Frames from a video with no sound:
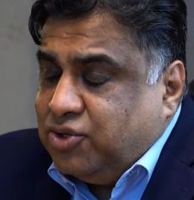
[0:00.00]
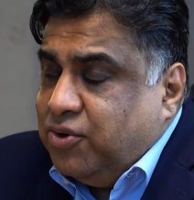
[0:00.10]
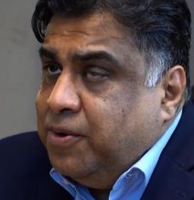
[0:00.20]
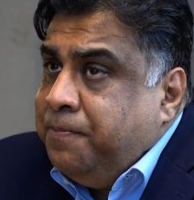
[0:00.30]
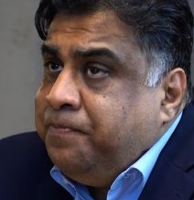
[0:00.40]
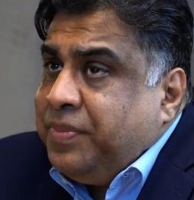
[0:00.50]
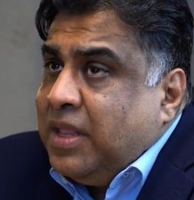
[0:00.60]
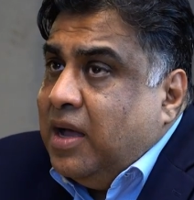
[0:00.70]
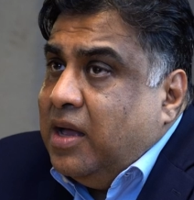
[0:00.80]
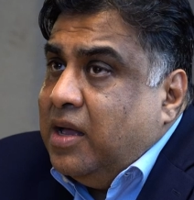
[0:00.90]
So
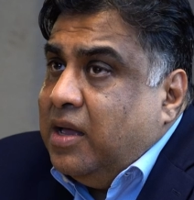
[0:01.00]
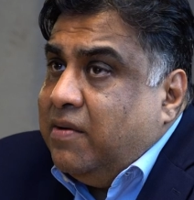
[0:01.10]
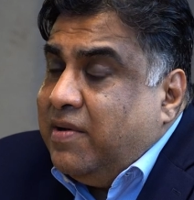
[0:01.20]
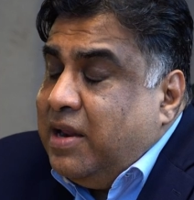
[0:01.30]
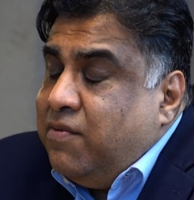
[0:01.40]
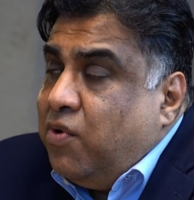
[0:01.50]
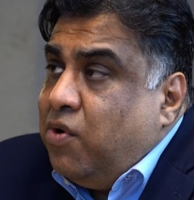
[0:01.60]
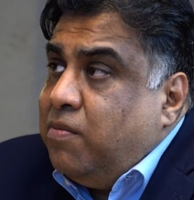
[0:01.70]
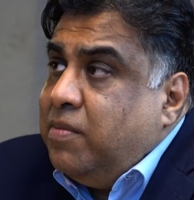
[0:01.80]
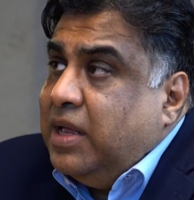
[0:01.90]
really
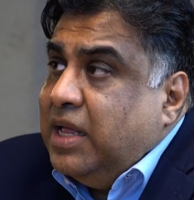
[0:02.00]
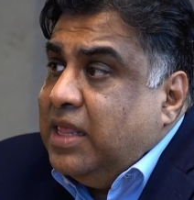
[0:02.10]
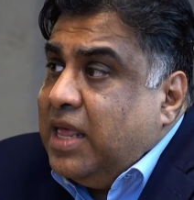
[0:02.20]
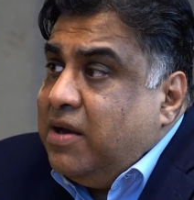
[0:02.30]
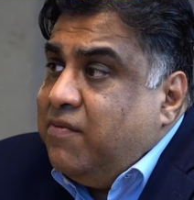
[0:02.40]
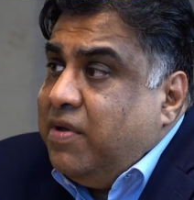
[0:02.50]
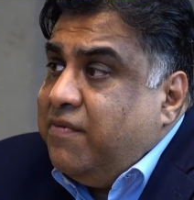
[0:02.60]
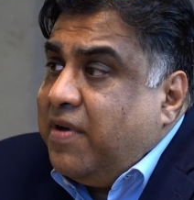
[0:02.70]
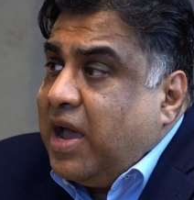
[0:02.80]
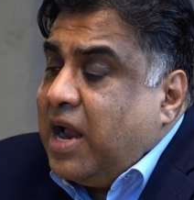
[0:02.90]
warm. And then
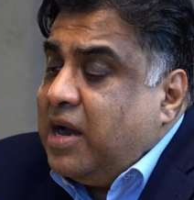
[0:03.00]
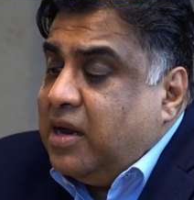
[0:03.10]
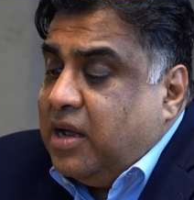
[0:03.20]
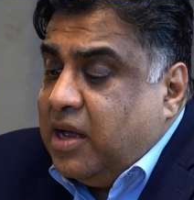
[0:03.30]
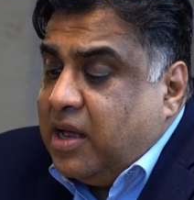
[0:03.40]
we've had,